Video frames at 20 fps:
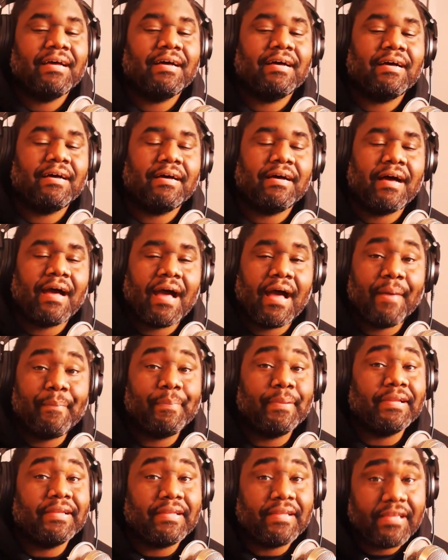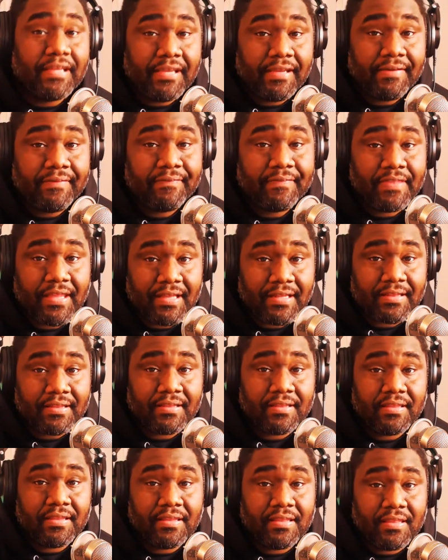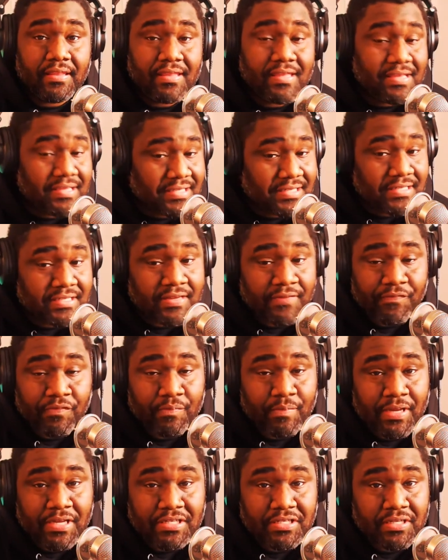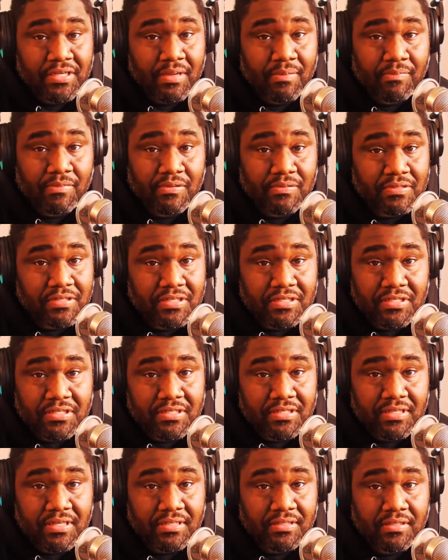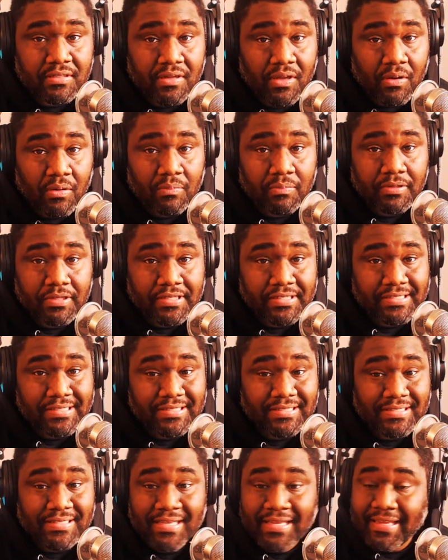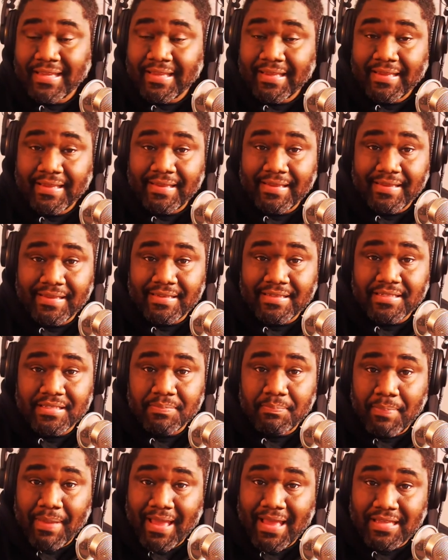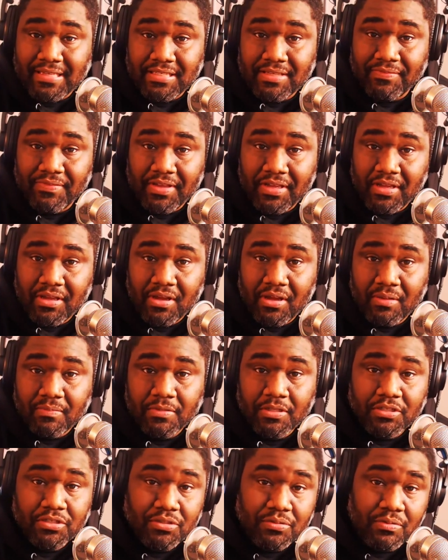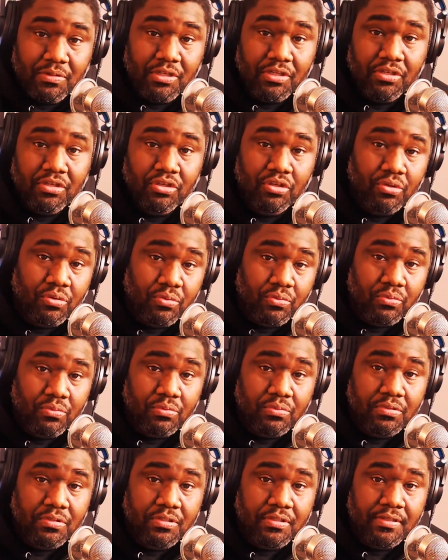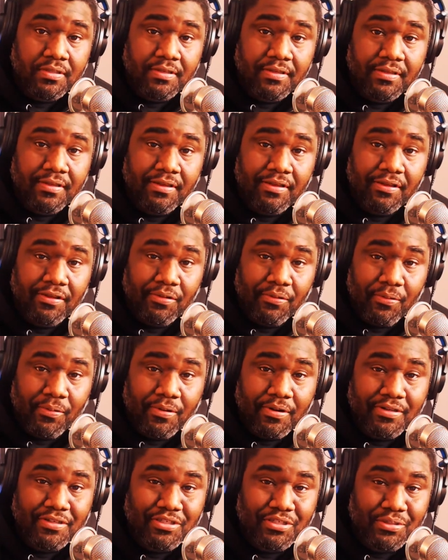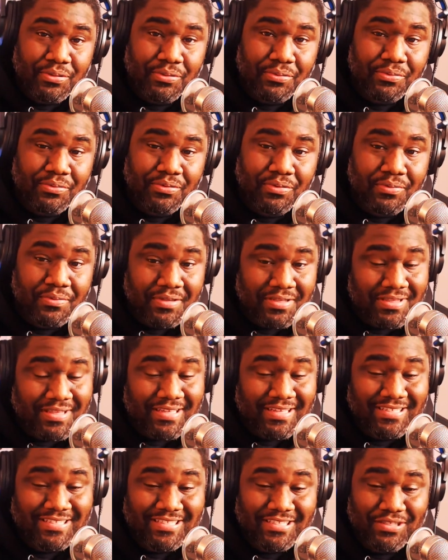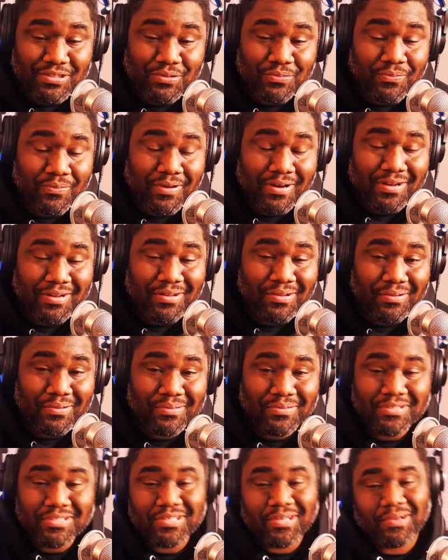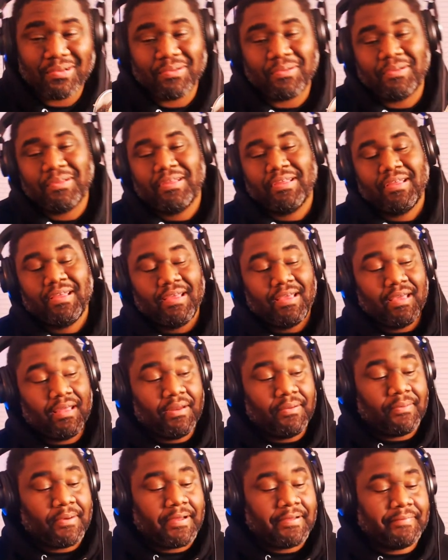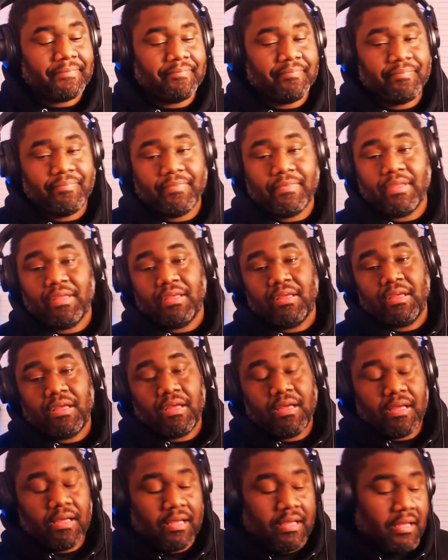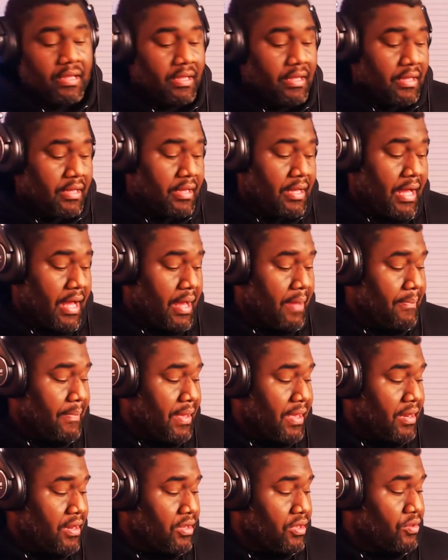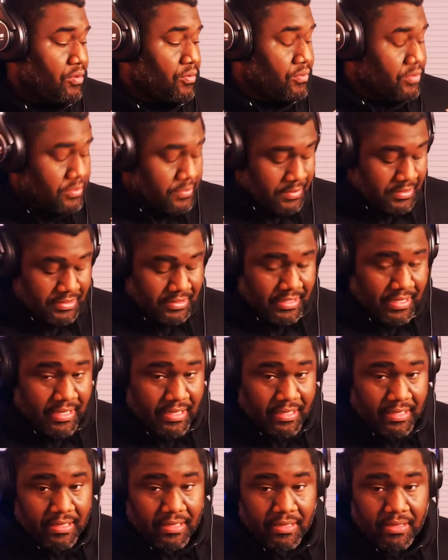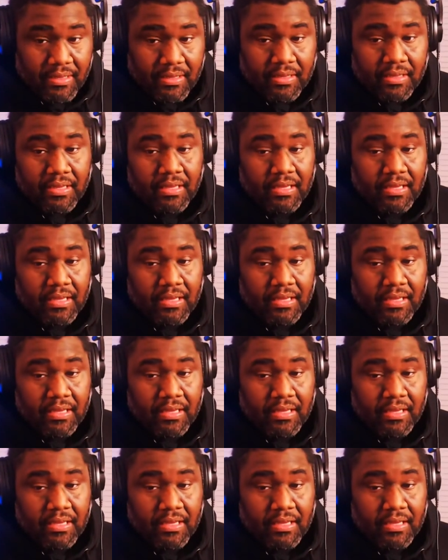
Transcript: I believe that this is information that musicians need to know because it's passive income that you could use in order to do the things that you want to do. So anyway, I made a huge mistake,